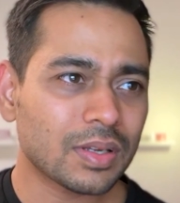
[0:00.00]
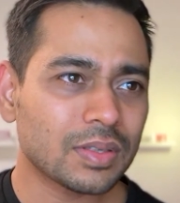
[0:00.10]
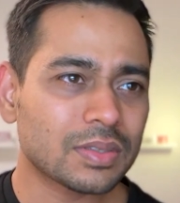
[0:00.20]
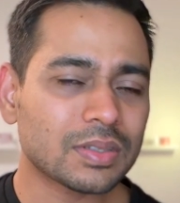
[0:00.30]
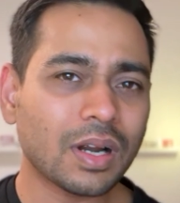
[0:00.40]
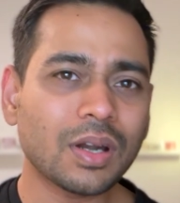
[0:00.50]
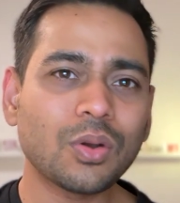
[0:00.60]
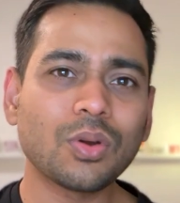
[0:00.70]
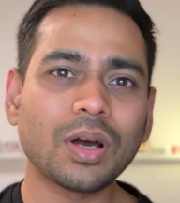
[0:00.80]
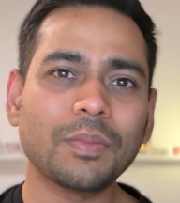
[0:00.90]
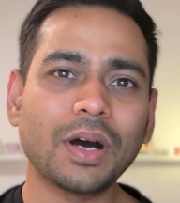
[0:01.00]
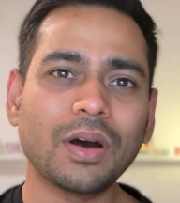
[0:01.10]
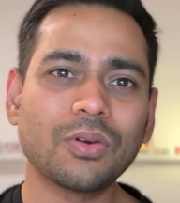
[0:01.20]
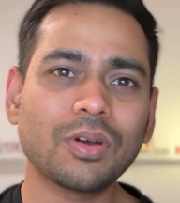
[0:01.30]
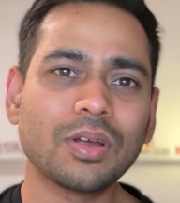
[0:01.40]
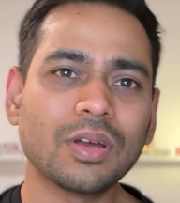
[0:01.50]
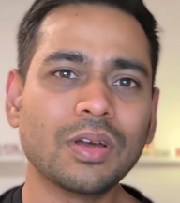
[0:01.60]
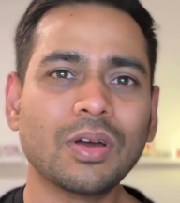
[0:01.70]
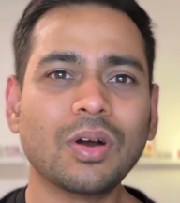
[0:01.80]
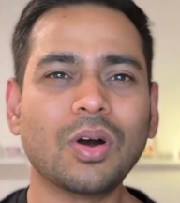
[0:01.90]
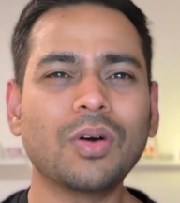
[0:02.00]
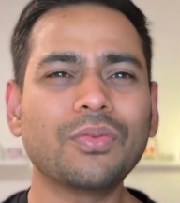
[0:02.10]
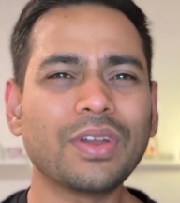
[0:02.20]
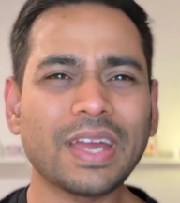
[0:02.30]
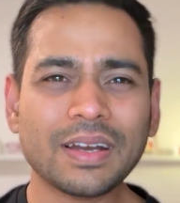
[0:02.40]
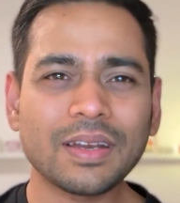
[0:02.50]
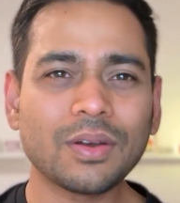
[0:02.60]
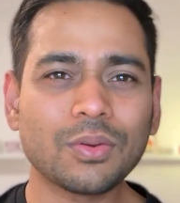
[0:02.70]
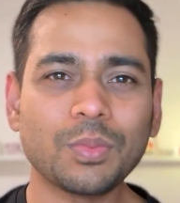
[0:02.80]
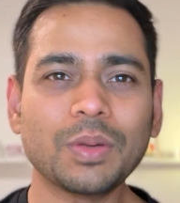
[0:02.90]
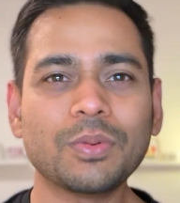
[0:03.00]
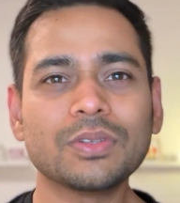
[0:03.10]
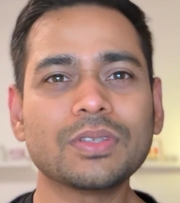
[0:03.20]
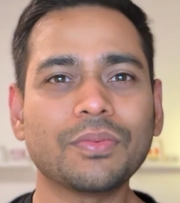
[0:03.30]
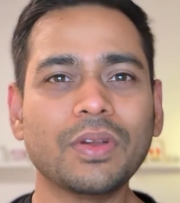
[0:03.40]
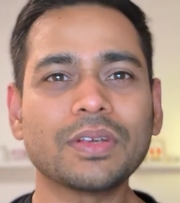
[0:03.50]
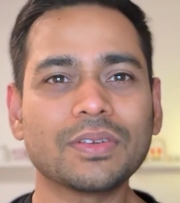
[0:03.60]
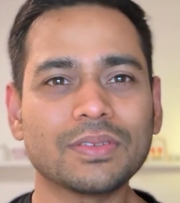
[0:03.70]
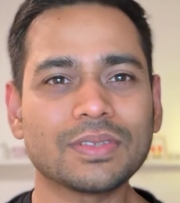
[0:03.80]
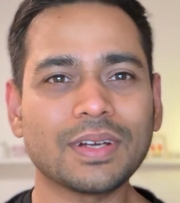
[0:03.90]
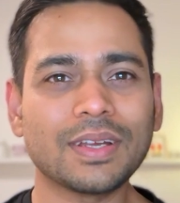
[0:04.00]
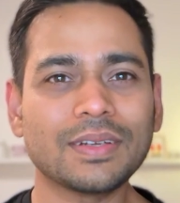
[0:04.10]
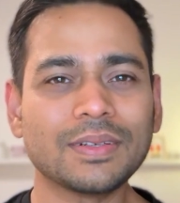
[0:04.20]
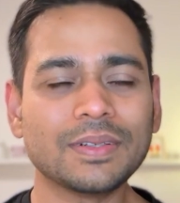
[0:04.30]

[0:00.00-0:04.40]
start to come out of reacting to people's afflictions, right?